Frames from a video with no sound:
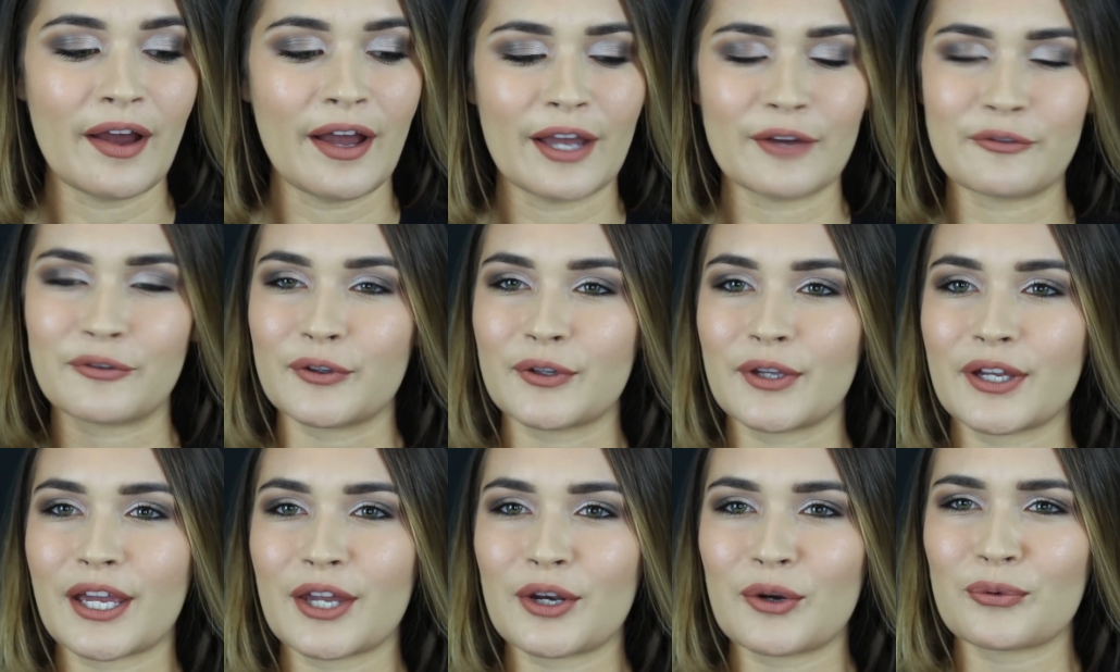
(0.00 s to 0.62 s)
I
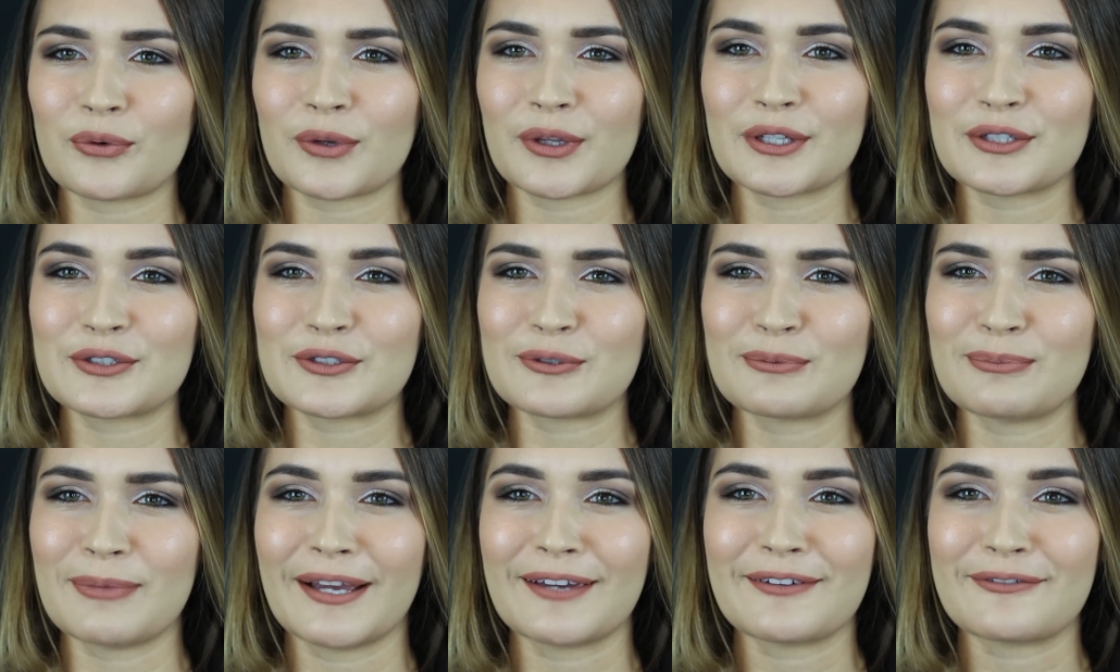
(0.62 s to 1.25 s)
feel like I don't really
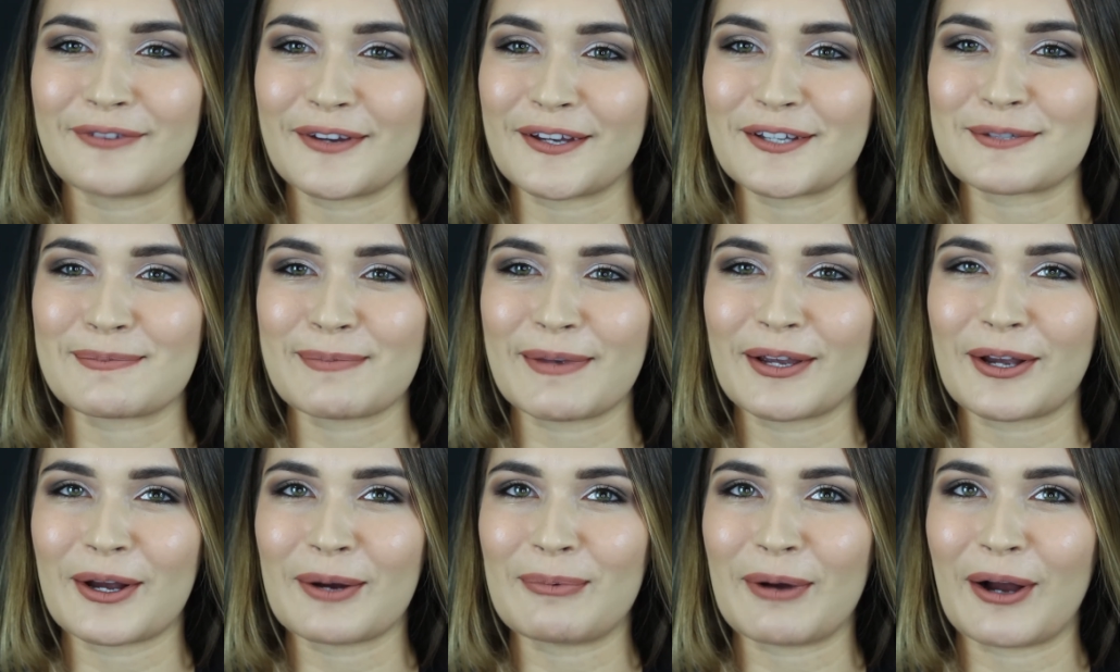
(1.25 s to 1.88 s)
do my face
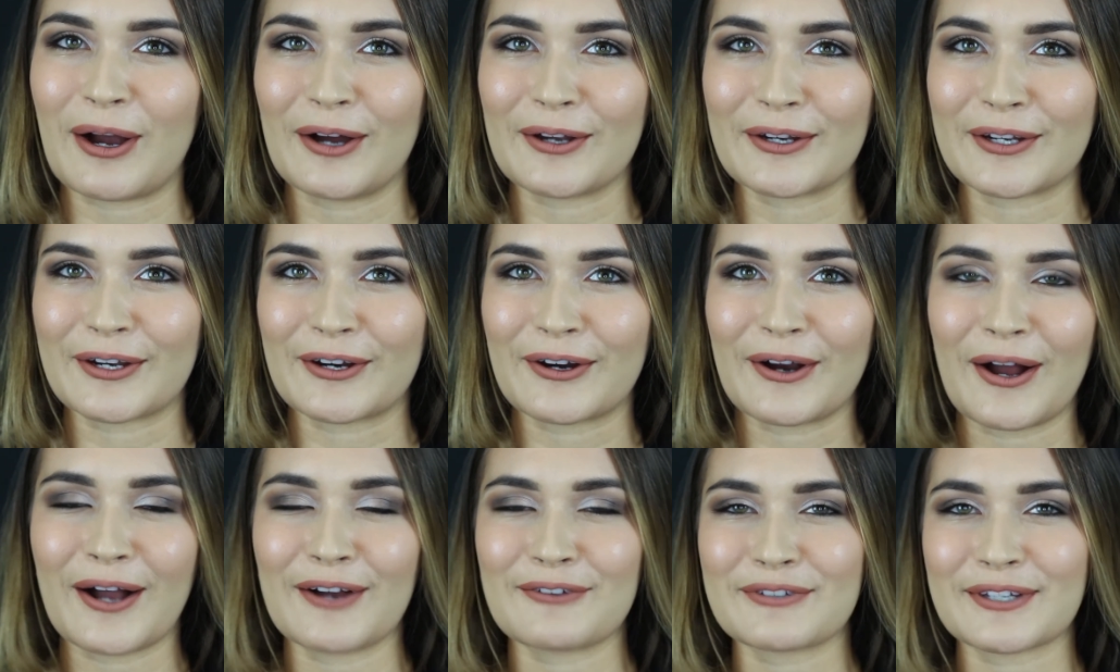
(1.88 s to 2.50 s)
makeup on
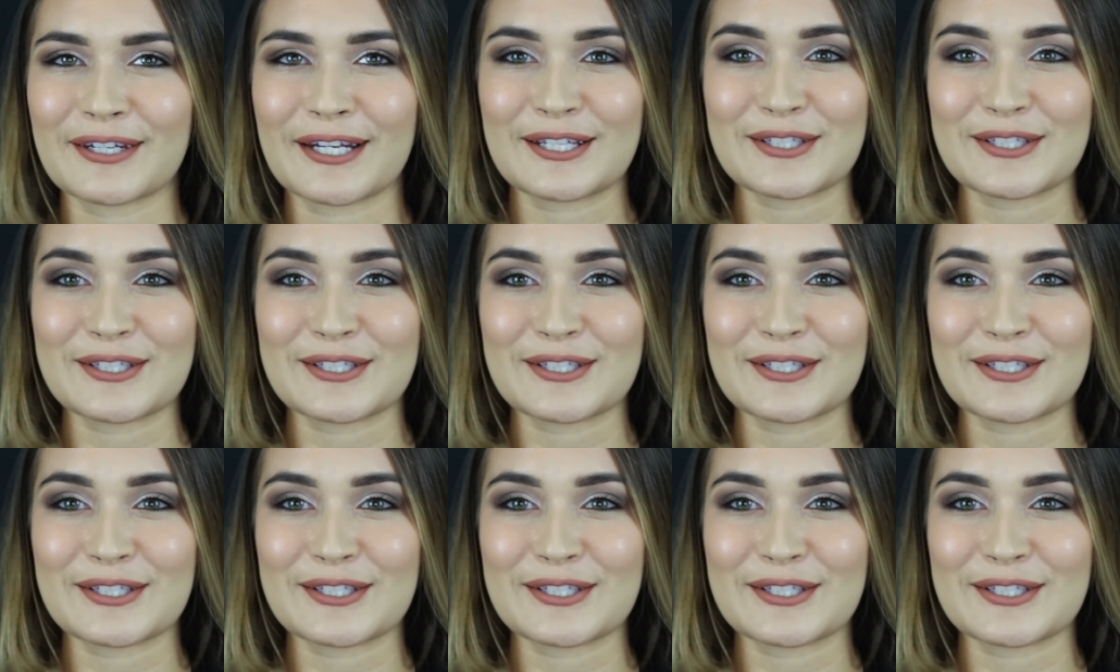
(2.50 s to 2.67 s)
here often.